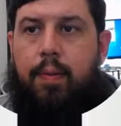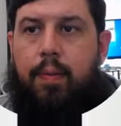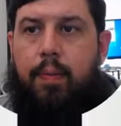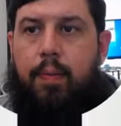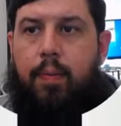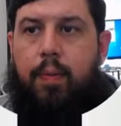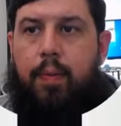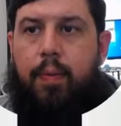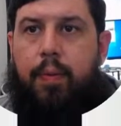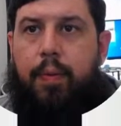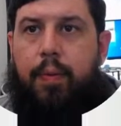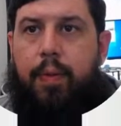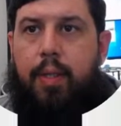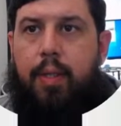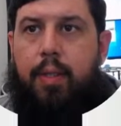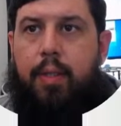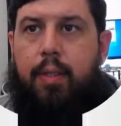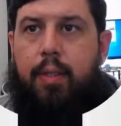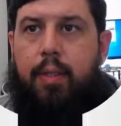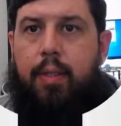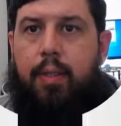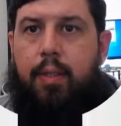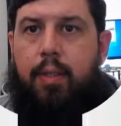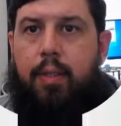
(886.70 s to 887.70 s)
what we
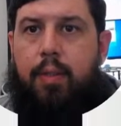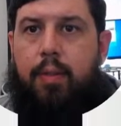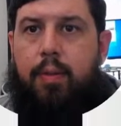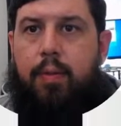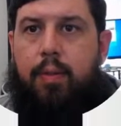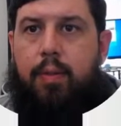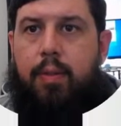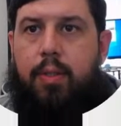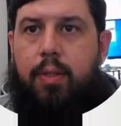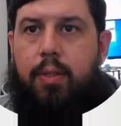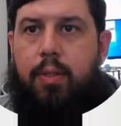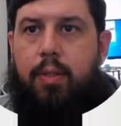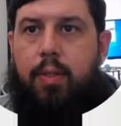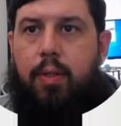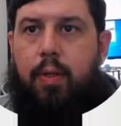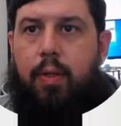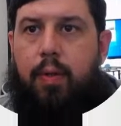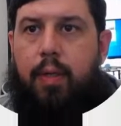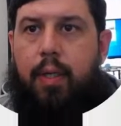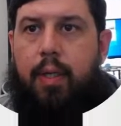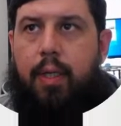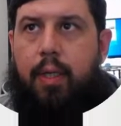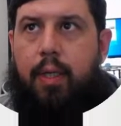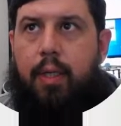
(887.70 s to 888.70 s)
could do is just go
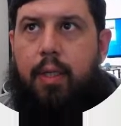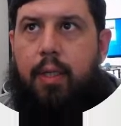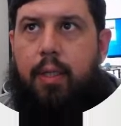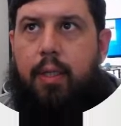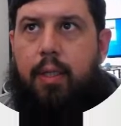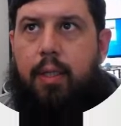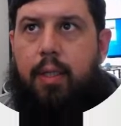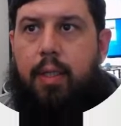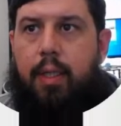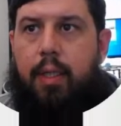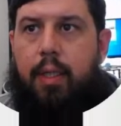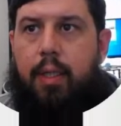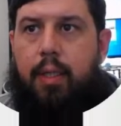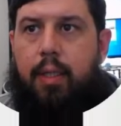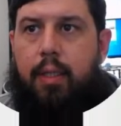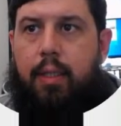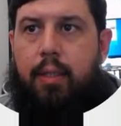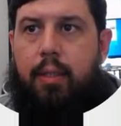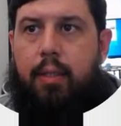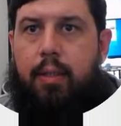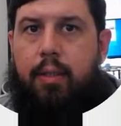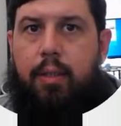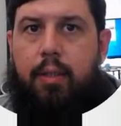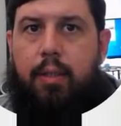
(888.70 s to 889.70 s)
ahead
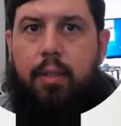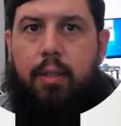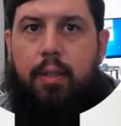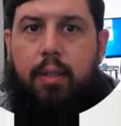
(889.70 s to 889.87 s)
and